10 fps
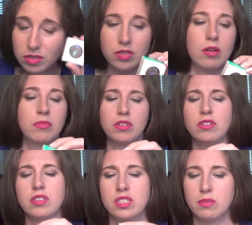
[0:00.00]
so I'm a
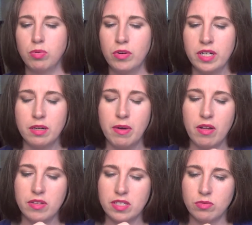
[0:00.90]
little disappointed
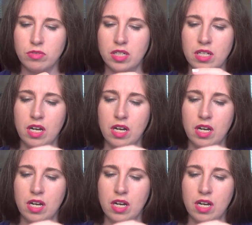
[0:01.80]
about this one.